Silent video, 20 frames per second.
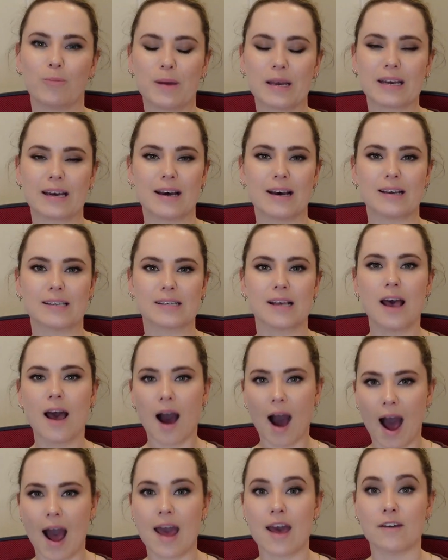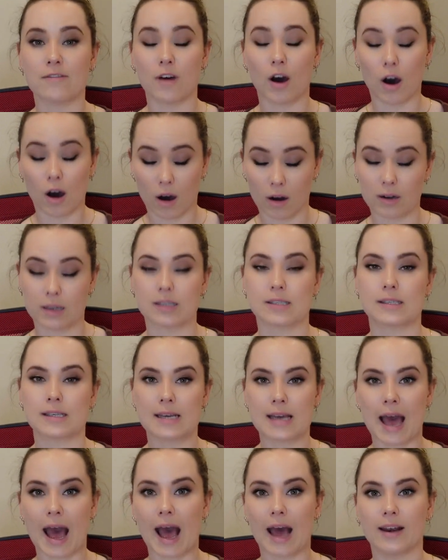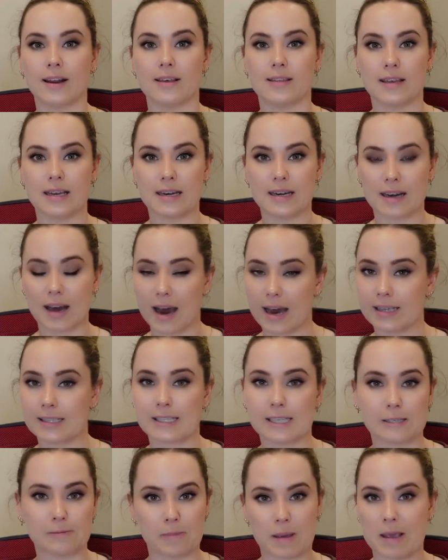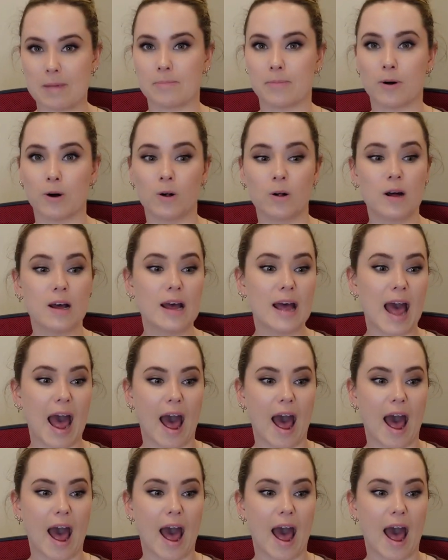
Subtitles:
because I have honestly had the nicest people